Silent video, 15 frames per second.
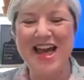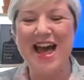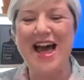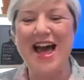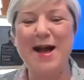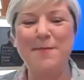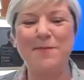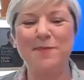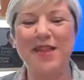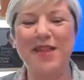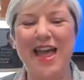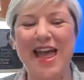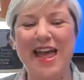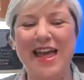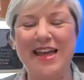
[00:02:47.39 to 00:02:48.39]

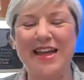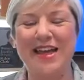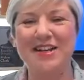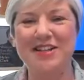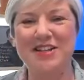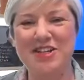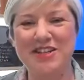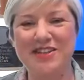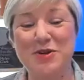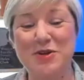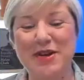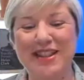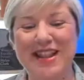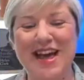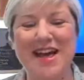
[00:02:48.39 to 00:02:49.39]
And she's
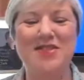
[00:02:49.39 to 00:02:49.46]
doing that